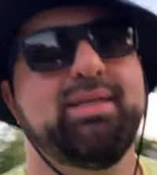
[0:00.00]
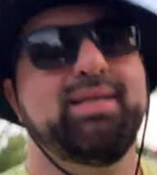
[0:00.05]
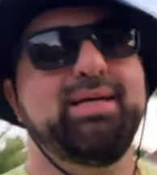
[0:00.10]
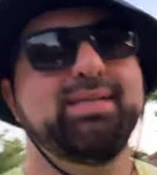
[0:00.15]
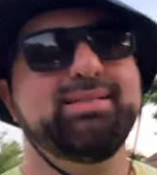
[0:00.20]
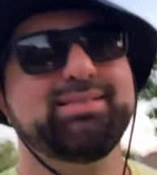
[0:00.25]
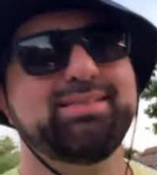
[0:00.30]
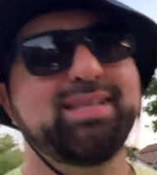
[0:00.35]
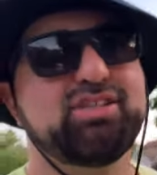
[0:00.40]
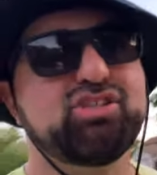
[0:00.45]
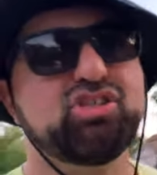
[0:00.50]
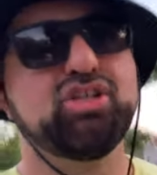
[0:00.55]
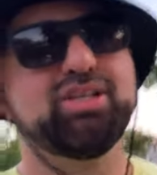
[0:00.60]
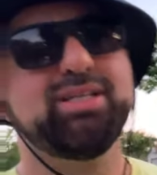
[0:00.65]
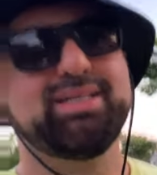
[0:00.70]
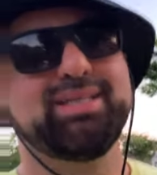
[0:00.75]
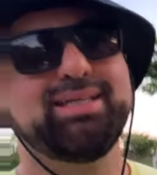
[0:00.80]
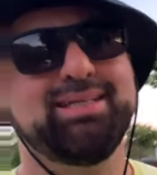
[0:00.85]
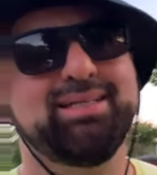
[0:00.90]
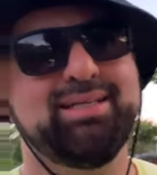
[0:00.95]
is
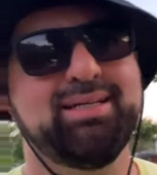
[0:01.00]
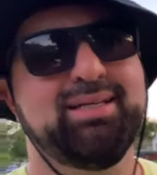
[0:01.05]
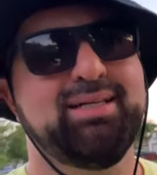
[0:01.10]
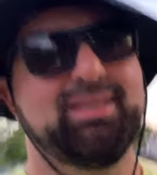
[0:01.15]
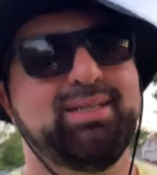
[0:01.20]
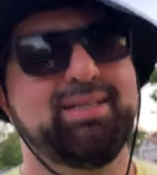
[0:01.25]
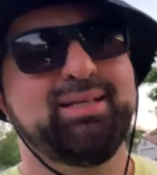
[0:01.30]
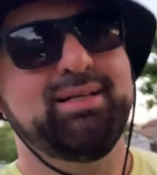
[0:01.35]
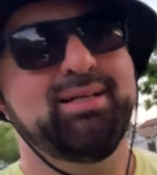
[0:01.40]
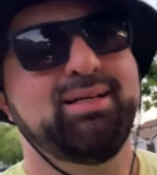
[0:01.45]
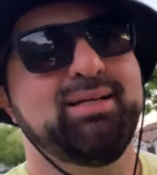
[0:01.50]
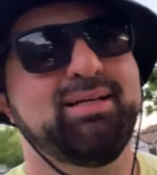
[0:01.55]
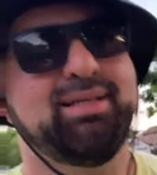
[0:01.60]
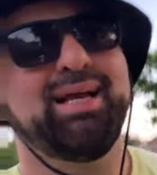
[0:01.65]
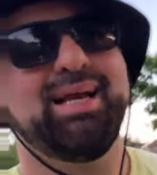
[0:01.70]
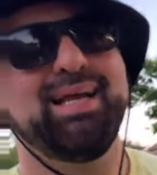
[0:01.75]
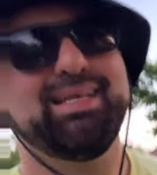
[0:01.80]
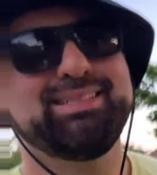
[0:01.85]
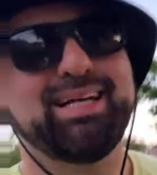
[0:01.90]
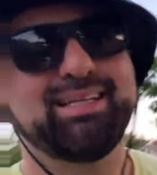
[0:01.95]
essentially
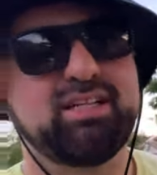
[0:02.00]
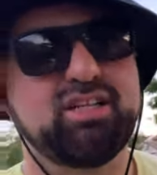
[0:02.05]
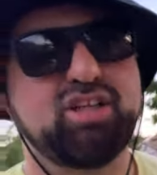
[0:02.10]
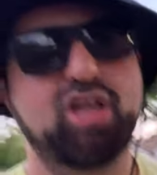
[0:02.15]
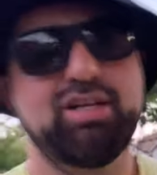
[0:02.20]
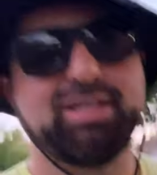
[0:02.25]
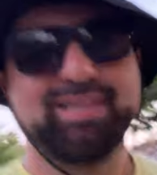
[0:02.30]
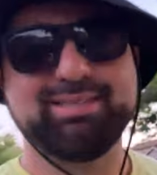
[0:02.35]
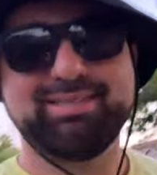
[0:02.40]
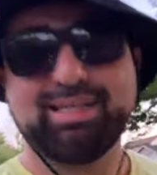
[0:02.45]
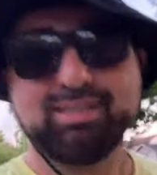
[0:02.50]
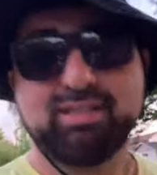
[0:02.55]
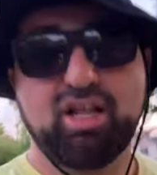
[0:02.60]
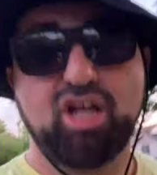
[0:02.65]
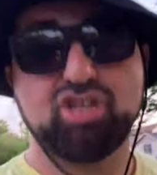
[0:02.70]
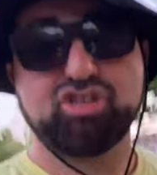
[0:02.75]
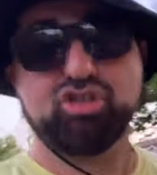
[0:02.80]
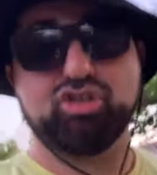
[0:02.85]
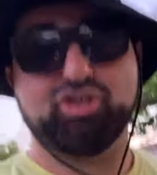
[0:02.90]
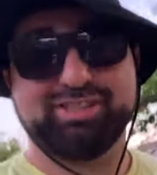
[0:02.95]
a
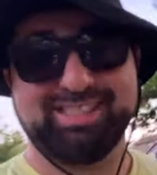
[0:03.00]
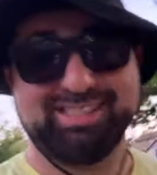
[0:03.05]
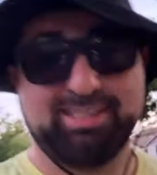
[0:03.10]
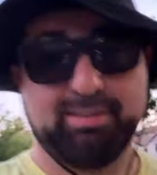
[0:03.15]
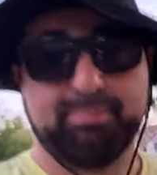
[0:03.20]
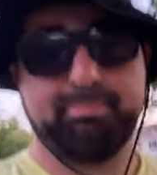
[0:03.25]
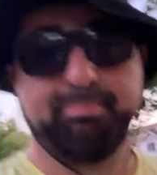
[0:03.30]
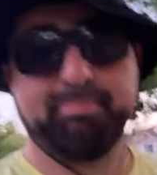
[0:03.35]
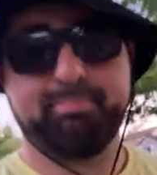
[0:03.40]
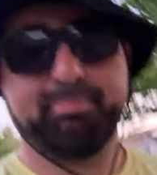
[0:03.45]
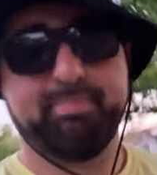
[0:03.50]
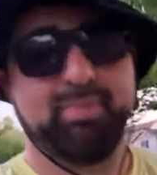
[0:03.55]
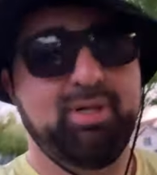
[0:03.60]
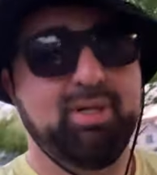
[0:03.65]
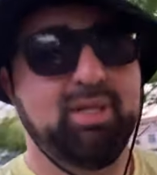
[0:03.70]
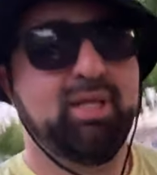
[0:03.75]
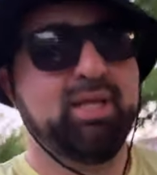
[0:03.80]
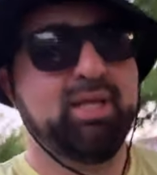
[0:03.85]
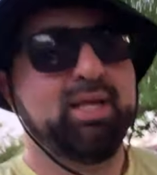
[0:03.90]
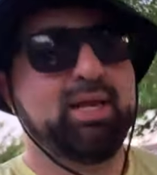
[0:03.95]
technological system.
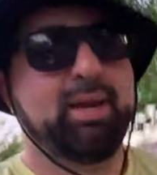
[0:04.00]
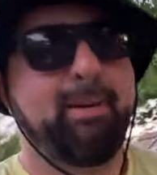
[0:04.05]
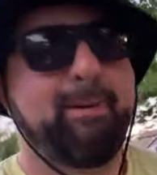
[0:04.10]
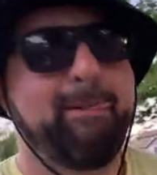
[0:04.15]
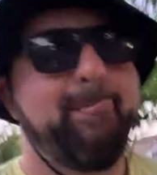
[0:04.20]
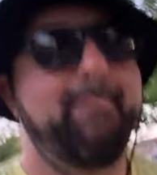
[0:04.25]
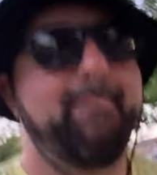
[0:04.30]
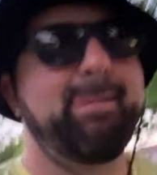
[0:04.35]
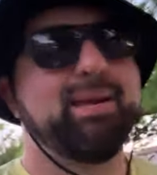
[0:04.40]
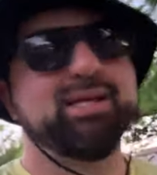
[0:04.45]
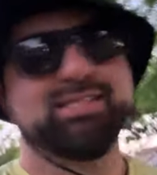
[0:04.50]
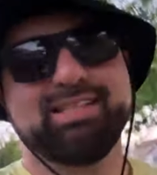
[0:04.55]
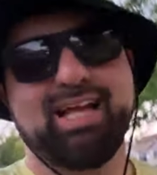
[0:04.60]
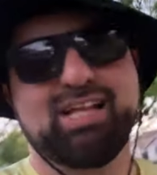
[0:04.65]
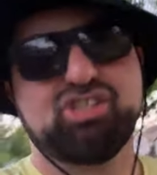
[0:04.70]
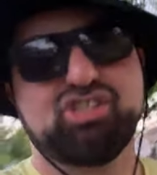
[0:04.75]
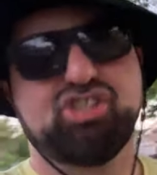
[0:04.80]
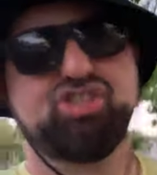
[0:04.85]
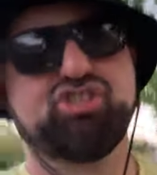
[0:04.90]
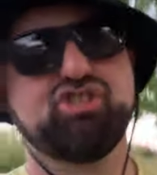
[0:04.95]
It's
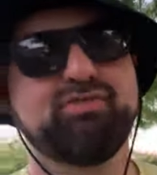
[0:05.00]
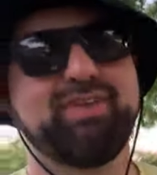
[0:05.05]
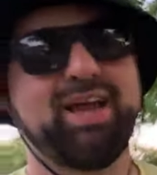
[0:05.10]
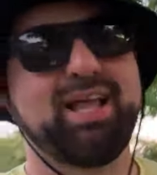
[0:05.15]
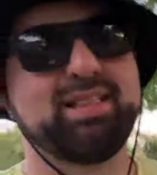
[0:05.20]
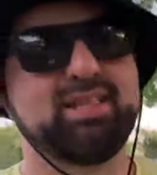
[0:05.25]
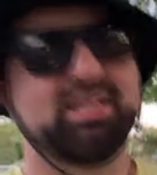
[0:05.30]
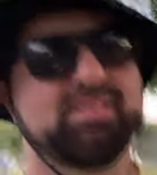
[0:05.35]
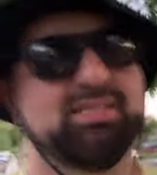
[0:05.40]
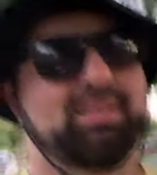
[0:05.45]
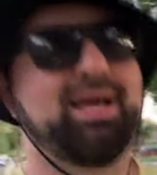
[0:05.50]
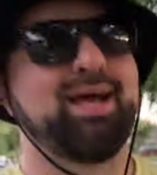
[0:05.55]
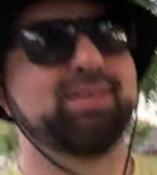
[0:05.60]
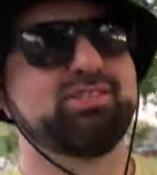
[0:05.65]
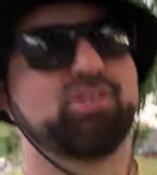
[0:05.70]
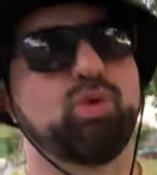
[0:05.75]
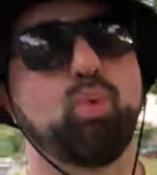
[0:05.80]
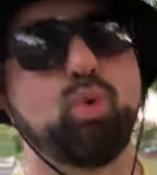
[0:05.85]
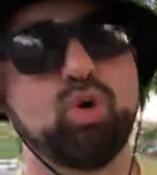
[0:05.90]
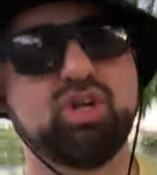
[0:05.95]
not just surveillance that has
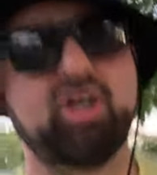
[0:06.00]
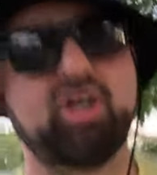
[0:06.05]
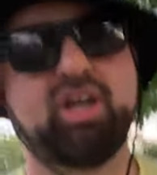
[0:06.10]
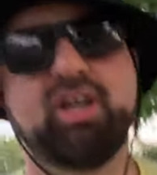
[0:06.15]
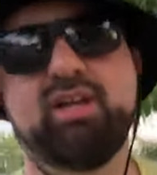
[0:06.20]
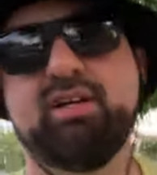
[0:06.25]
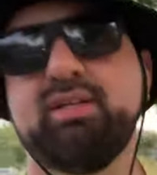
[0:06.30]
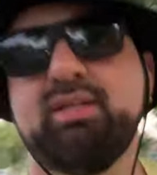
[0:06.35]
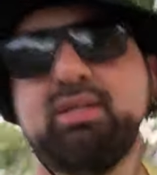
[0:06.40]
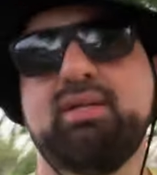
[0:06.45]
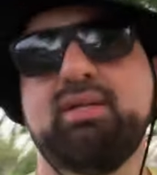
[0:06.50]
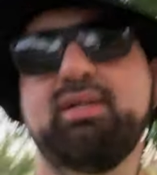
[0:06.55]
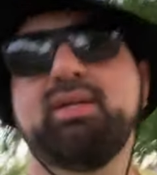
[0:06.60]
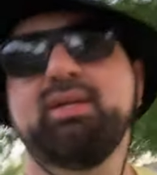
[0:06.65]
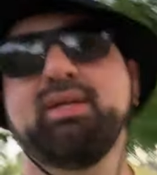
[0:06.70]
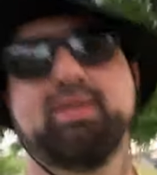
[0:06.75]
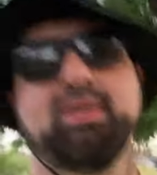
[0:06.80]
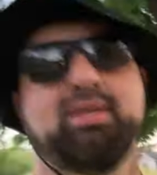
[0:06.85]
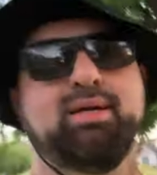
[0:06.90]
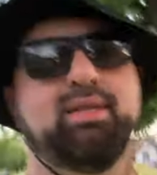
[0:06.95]
to work.
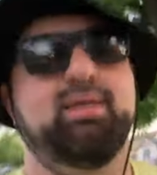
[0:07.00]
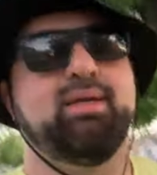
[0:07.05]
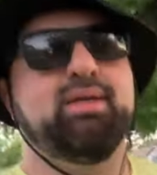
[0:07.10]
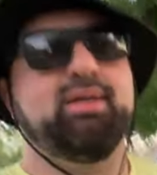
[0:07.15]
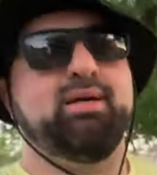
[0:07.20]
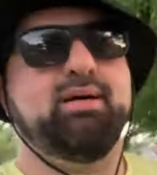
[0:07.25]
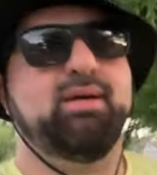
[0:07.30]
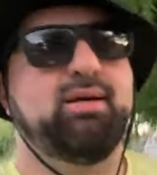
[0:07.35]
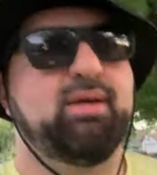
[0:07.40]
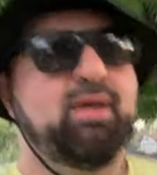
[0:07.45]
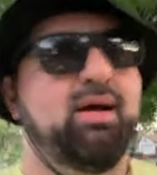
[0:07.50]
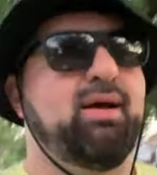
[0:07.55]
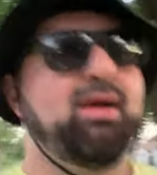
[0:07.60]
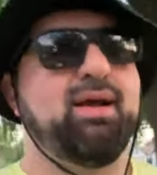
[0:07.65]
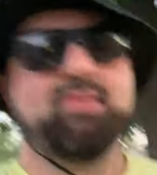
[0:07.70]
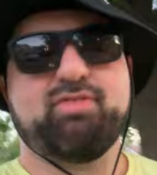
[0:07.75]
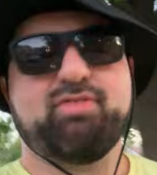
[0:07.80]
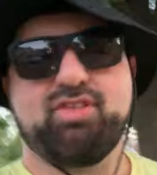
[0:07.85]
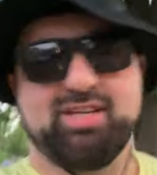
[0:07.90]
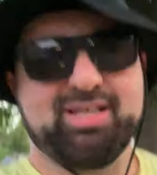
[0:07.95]

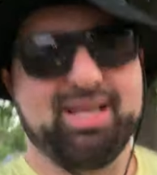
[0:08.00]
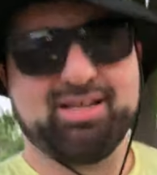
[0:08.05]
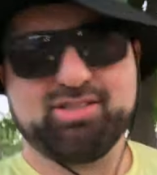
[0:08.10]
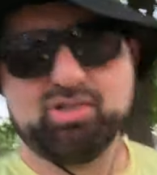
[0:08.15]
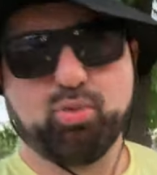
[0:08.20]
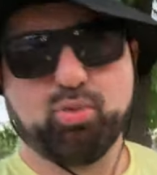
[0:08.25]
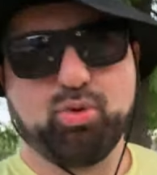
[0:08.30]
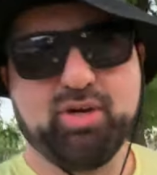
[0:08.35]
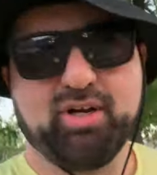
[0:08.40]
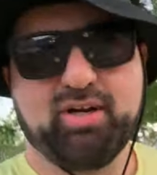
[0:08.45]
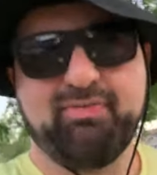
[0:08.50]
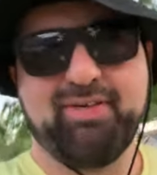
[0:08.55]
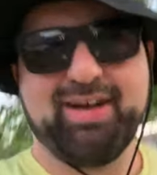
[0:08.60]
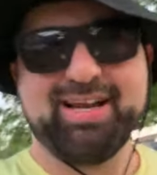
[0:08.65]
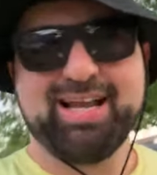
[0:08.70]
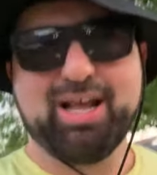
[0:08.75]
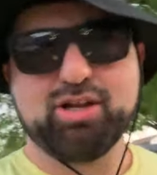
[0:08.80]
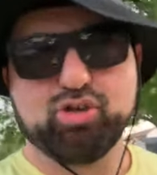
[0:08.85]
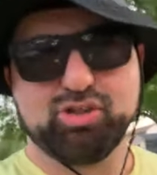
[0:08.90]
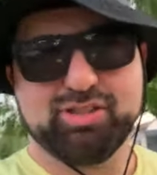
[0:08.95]
Everything has to work.
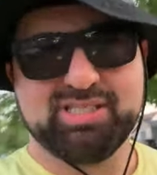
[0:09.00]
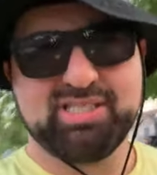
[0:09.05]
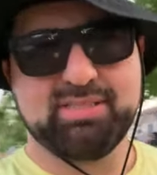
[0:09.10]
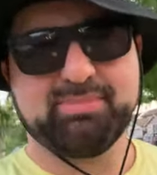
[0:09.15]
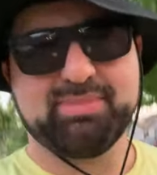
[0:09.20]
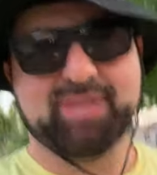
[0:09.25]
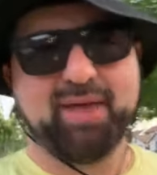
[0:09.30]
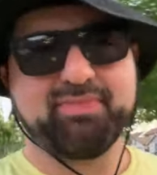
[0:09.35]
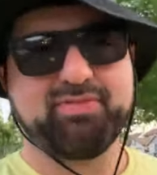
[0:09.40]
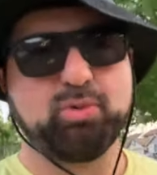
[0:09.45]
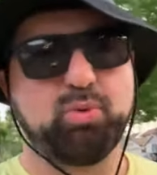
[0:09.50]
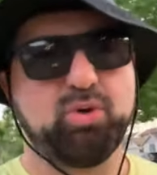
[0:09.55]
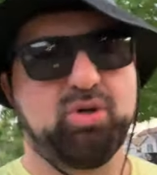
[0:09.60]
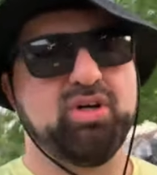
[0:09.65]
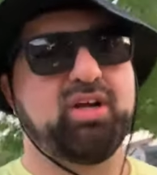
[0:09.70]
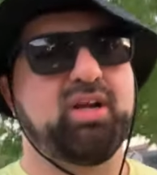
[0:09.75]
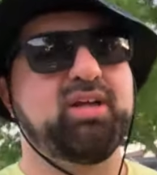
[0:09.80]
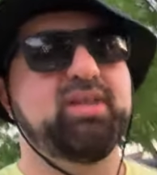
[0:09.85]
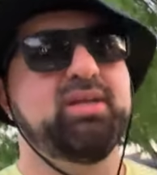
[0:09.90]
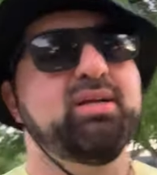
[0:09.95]
Financial systems have to
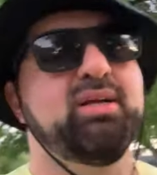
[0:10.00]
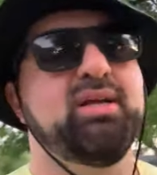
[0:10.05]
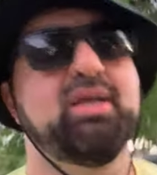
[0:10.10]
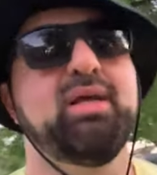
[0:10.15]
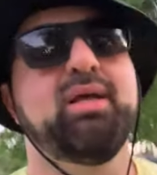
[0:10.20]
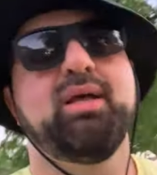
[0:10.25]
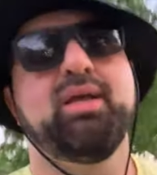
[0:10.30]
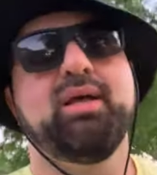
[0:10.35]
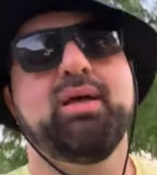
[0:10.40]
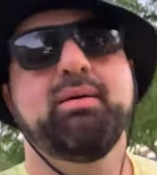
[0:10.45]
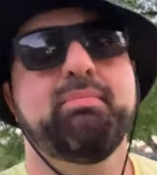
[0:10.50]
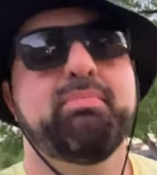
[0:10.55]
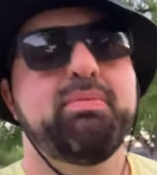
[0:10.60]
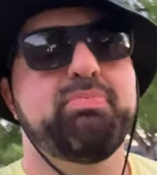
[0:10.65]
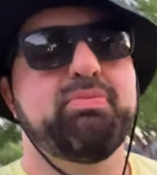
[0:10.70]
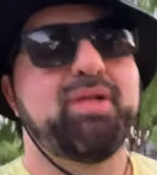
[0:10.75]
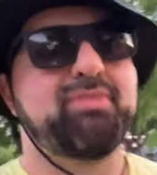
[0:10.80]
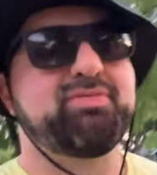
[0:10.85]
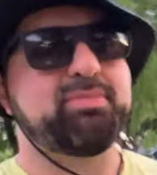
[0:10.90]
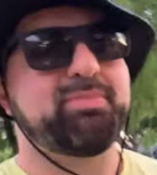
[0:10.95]
work.
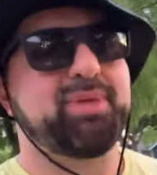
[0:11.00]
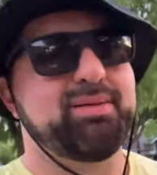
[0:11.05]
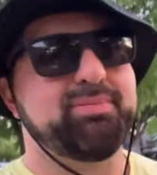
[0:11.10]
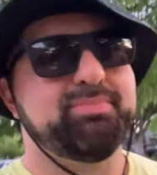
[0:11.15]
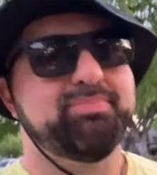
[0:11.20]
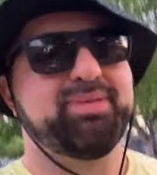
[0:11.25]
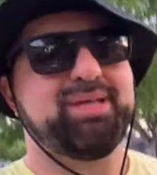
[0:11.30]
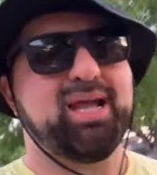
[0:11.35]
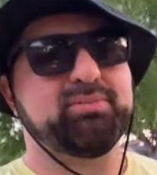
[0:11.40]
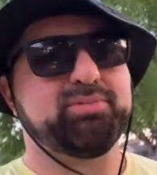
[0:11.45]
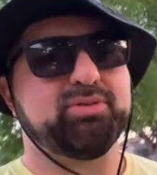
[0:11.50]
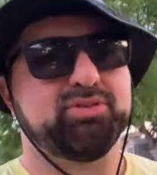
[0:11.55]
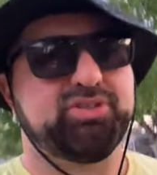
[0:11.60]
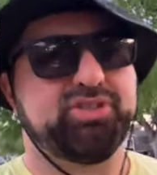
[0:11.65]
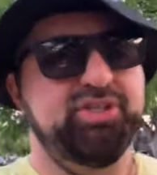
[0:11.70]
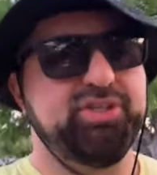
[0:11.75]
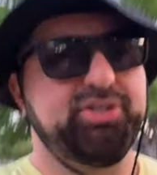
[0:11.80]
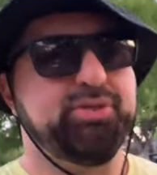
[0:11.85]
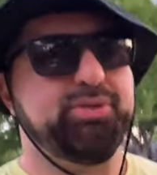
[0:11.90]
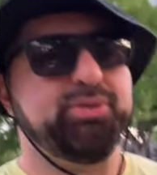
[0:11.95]
People have to be able
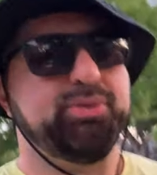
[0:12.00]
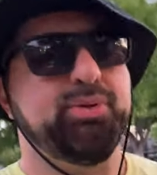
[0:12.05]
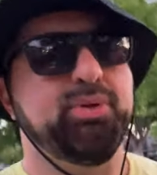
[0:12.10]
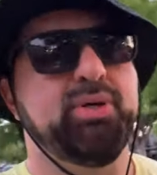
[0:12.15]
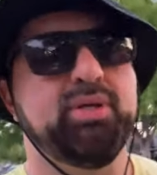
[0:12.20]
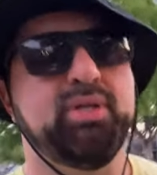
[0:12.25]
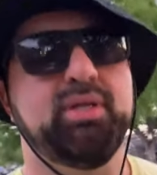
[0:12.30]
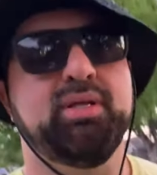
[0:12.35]
to